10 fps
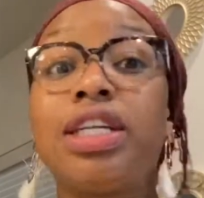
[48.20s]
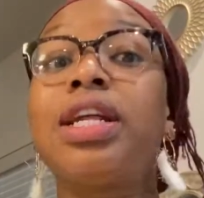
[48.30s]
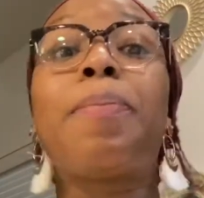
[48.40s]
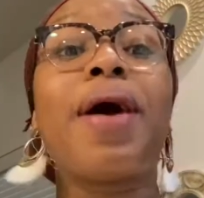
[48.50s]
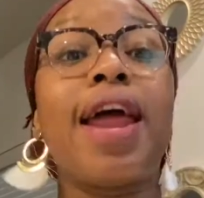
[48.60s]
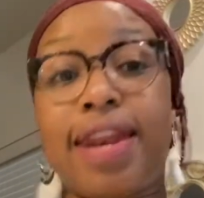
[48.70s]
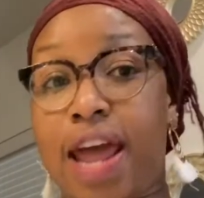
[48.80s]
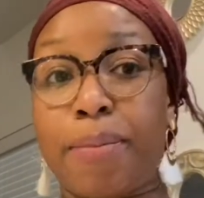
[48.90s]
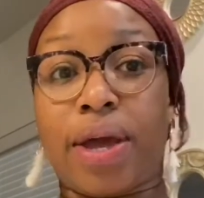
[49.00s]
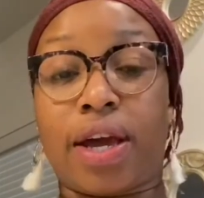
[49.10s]
in a
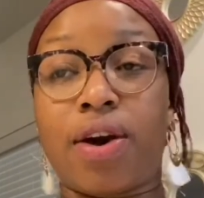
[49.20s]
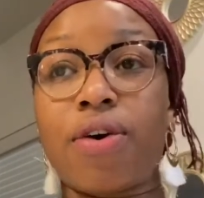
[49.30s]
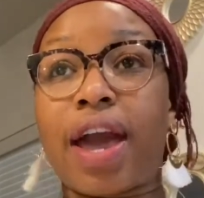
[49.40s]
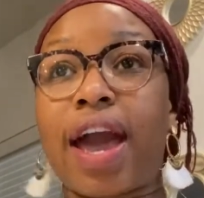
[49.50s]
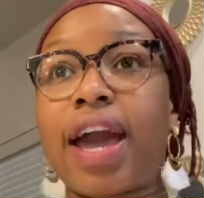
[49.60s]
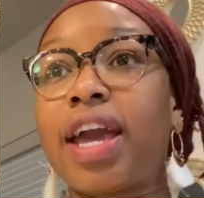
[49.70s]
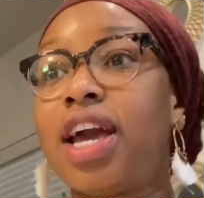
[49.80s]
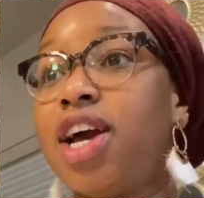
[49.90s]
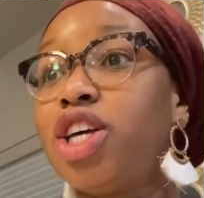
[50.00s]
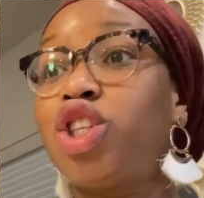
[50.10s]
pandemic, okay?